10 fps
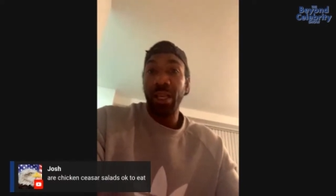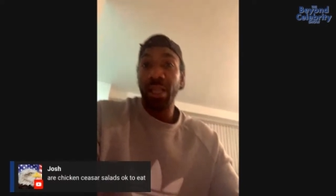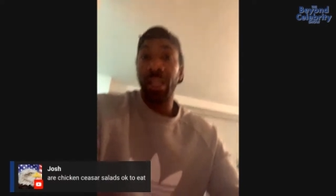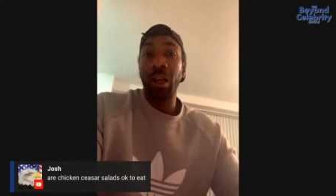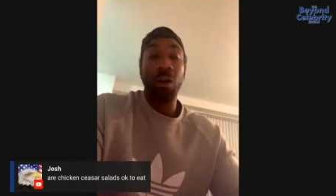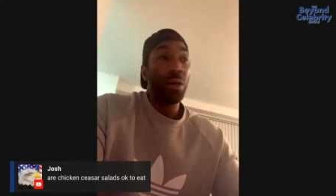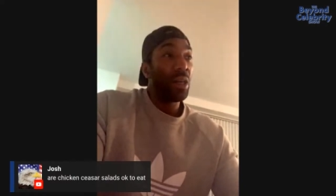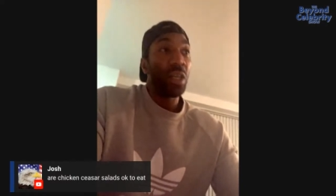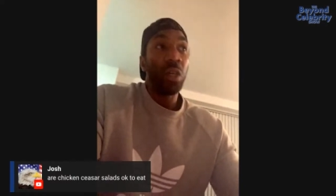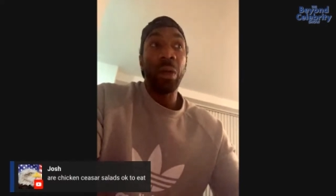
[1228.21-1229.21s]
You know,
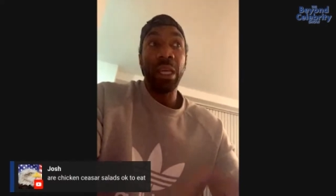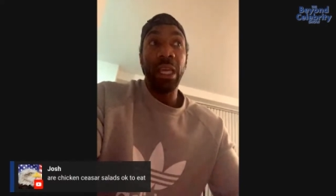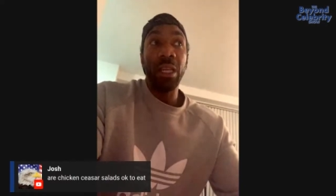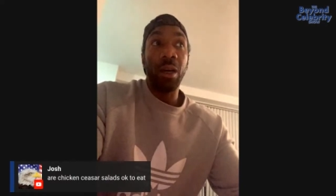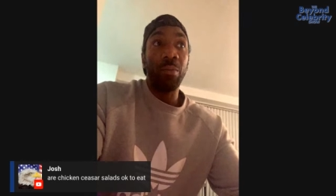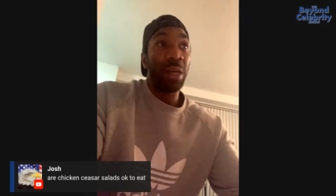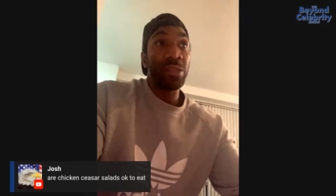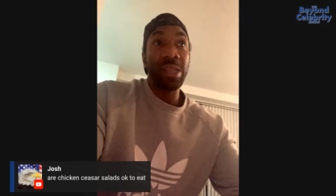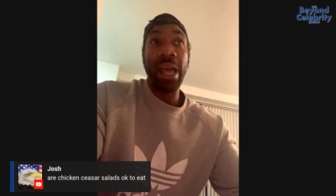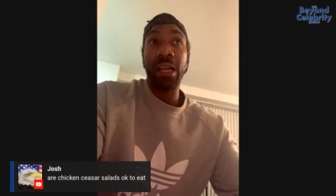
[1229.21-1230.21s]
you want to eat a
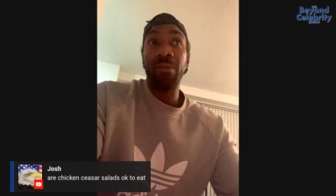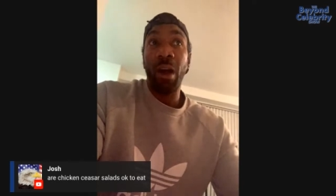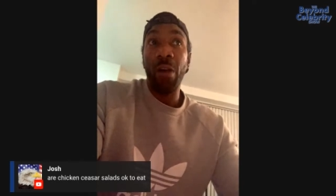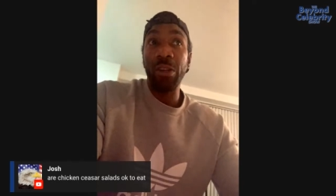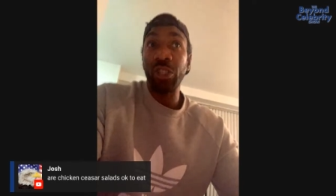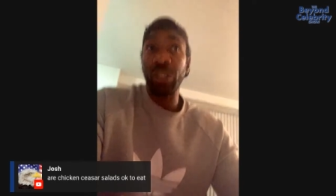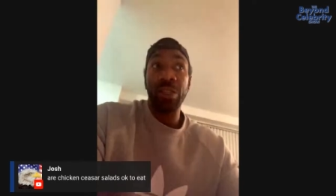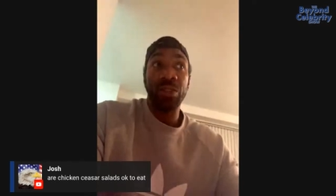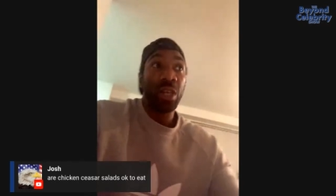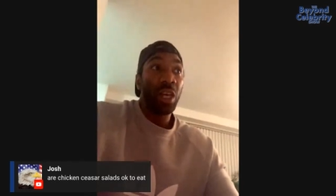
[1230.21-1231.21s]
sack of
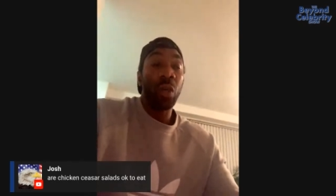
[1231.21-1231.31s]
oranges.